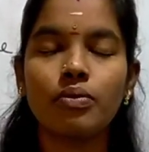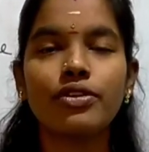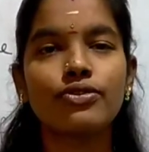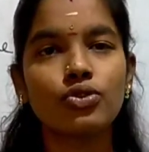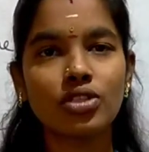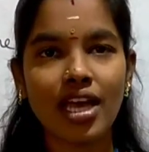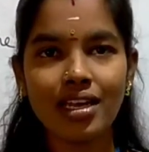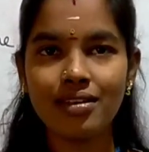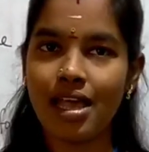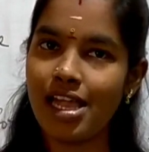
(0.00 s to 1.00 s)
Before
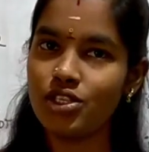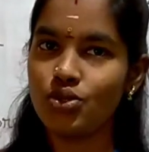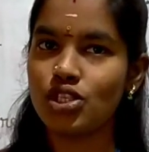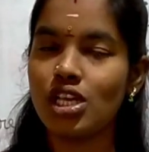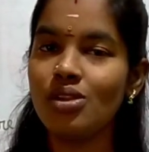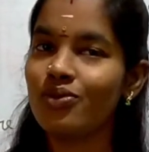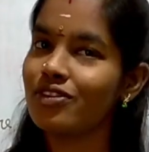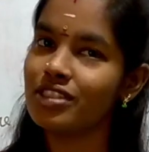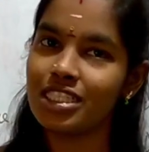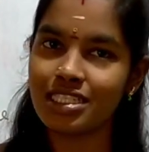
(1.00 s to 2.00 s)
that, as usual,
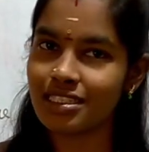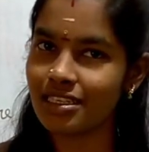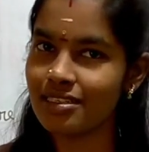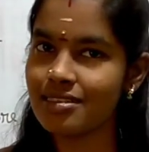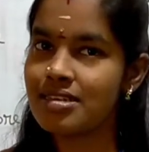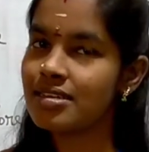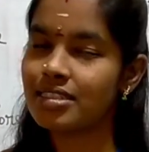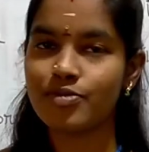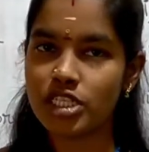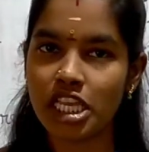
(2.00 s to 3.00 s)
we will discuss
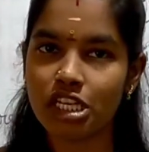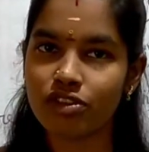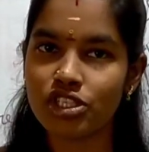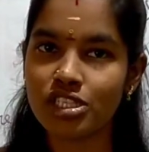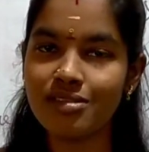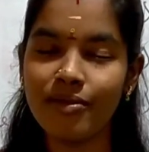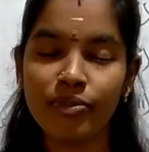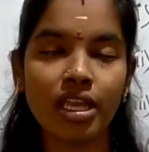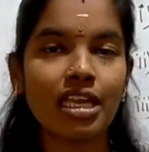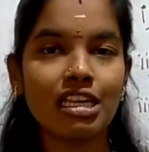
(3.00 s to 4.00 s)
some GK question.
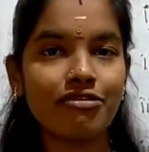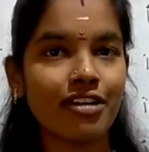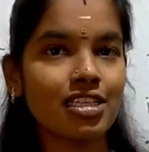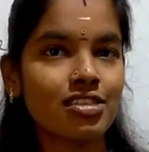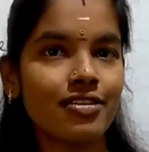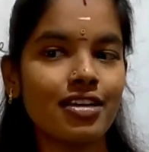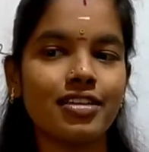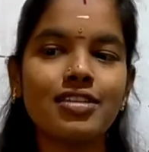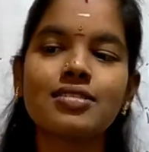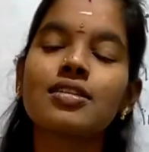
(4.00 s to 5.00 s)
In our first
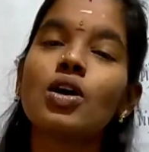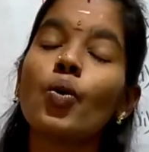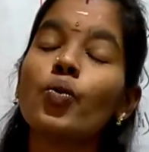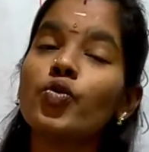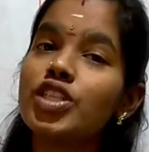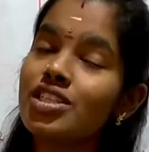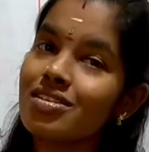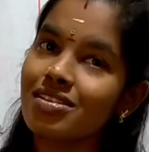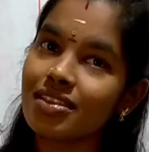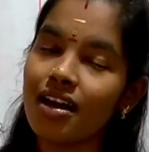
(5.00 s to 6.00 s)
one is, which
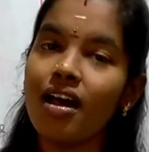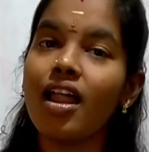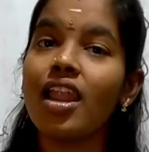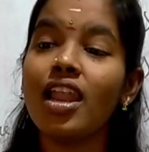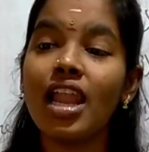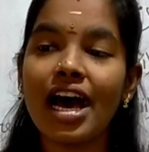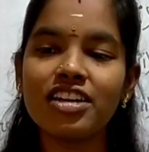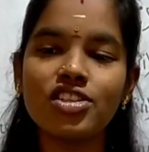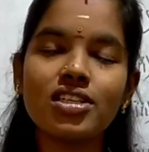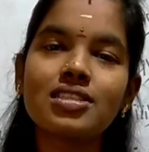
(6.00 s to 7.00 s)
is the
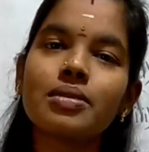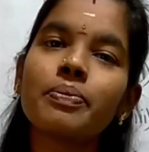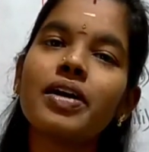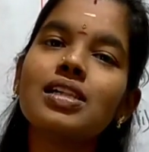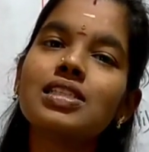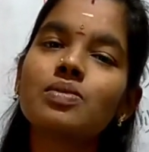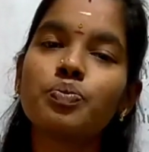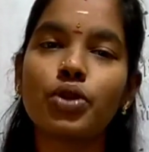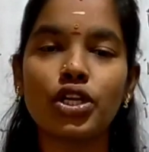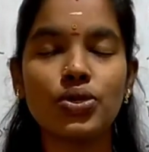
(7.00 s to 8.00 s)
largest pulse
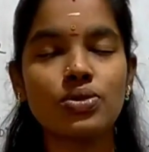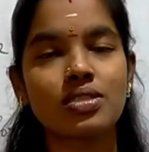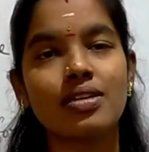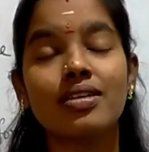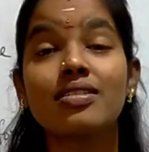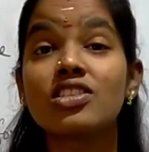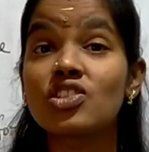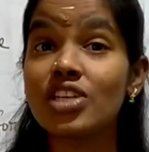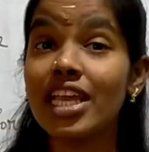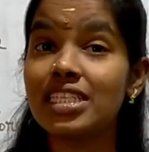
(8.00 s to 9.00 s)
producer
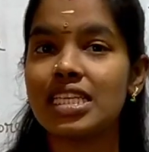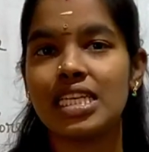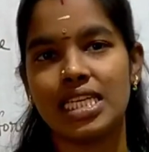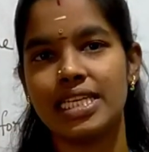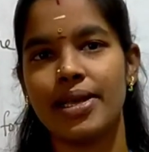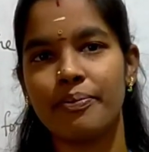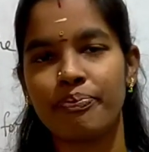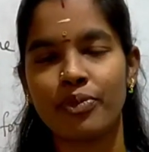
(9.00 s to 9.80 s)
state in India?